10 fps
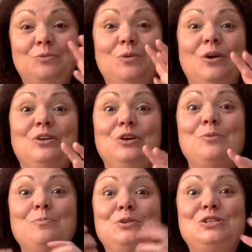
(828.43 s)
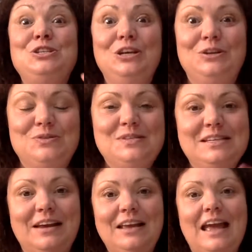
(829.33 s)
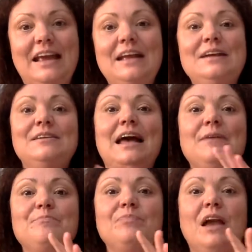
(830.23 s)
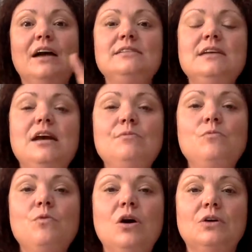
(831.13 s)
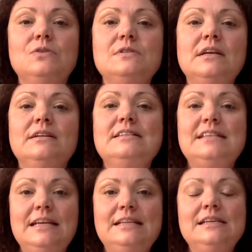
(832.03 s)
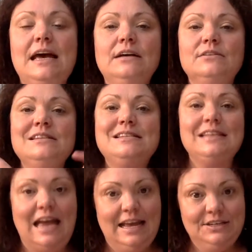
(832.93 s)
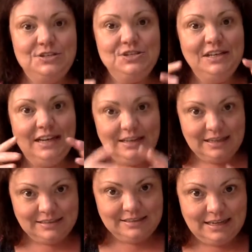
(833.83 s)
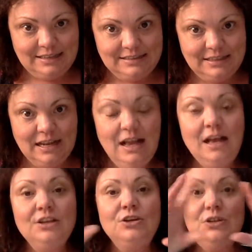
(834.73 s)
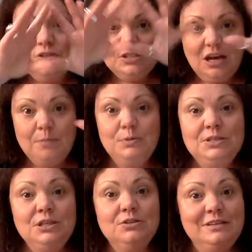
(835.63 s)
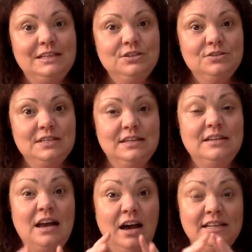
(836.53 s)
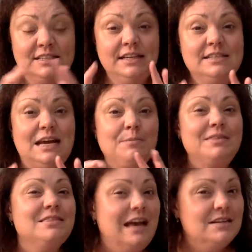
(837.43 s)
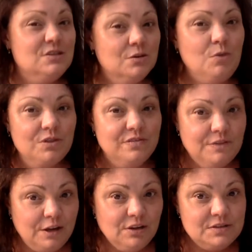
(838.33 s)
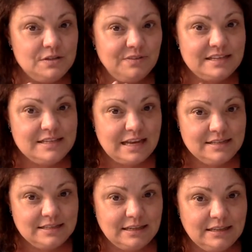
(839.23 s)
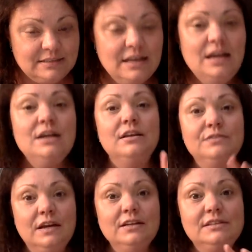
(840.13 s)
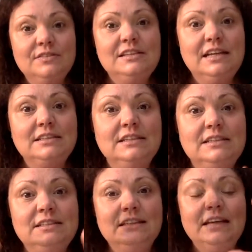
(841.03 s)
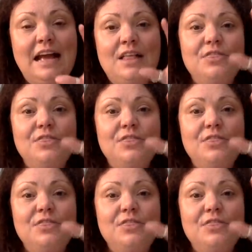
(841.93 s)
what you produce. Okay, now I don't want a detailed sketch in this lesson. You can start putting your initial ideas down, but that's not what the focus of this lesson is. The focus of this lesson is to get